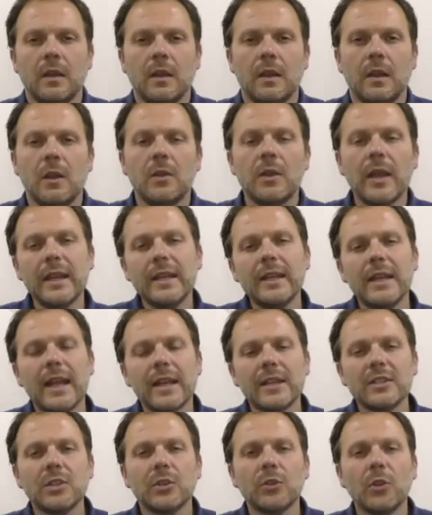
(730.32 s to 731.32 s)
Okay,
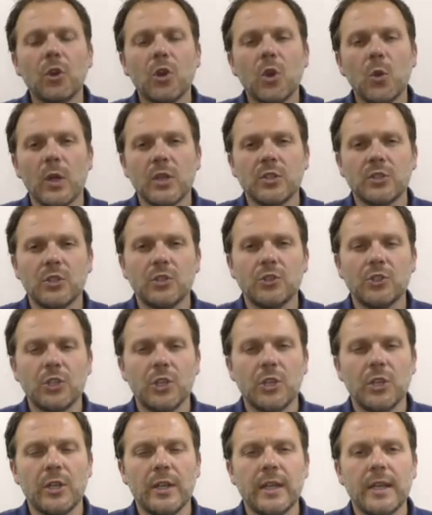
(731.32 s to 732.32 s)
next on our question
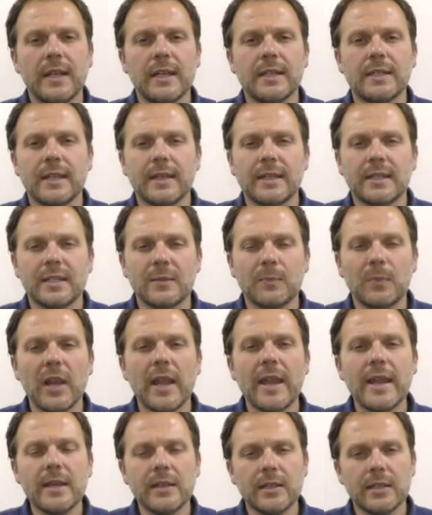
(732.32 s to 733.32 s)
journey is
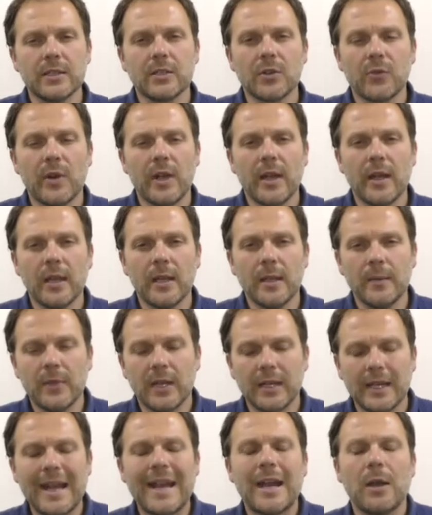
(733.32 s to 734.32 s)
explain, describe,
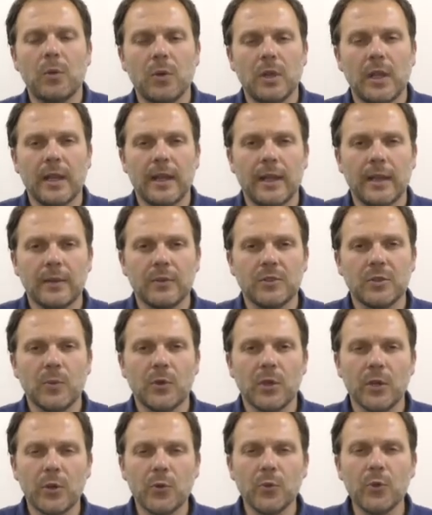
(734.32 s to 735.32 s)
and outline. So I'm
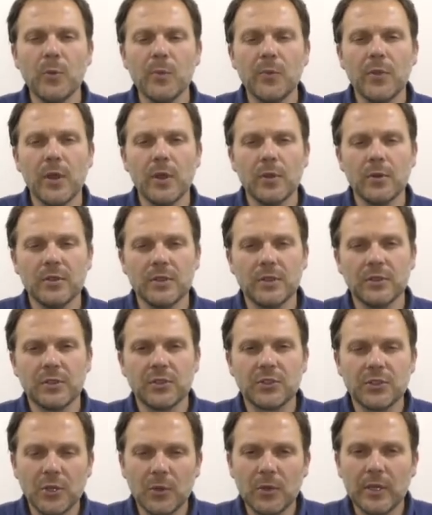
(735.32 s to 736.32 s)
going to group those into
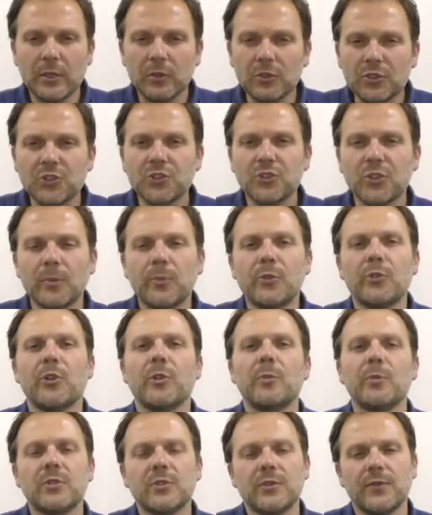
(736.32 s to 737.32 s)
2 little
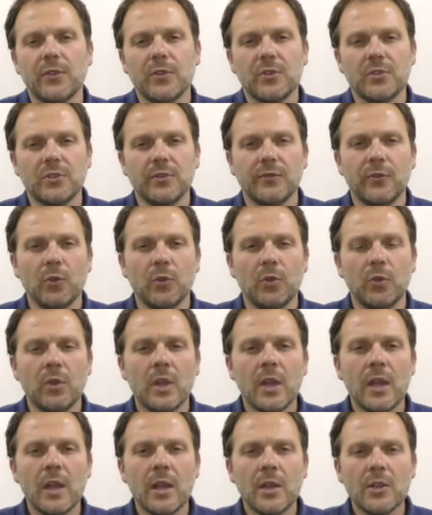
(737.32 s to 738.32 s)
subgroups first of all.
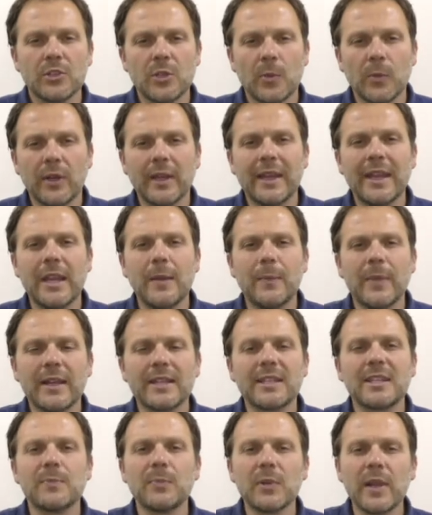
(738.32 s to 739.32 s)
So I'm going to keep
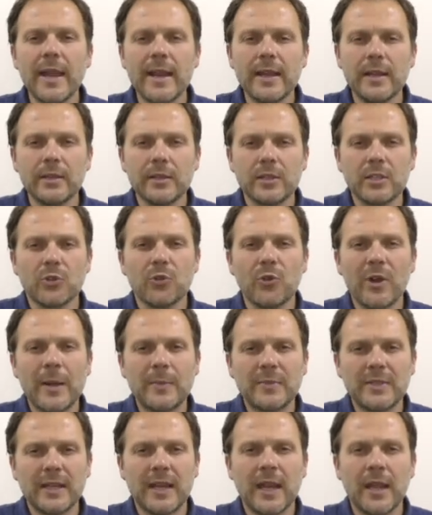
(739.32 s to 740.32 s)
explain and describe
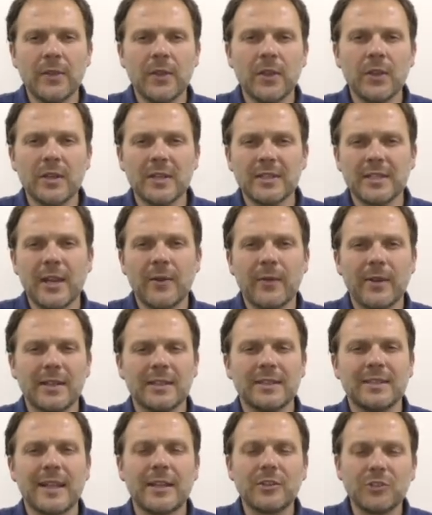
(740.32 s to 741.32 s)
together because they're
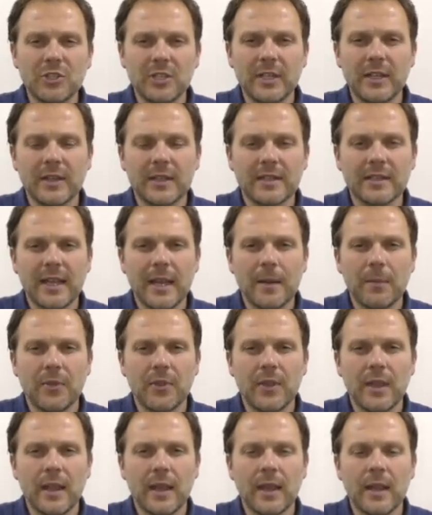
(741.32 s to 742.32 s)
essentially the same
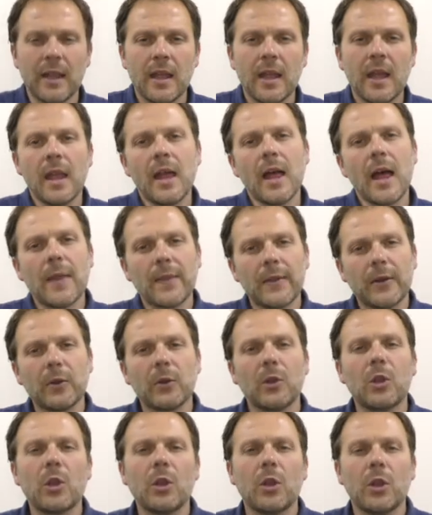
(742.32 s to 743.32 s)
thing, and then
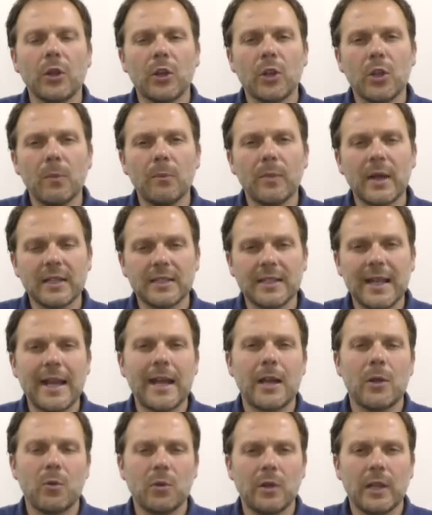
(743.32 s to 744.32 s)
I'm going to come back to
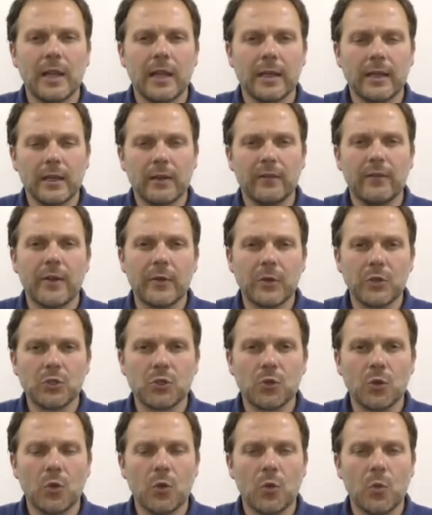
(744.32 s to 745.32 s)
outline in a very
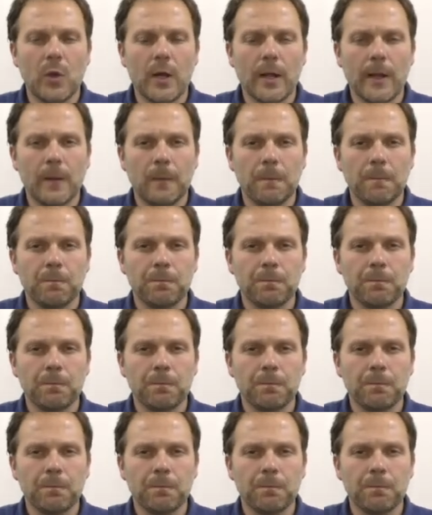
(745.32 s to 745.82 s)
short while.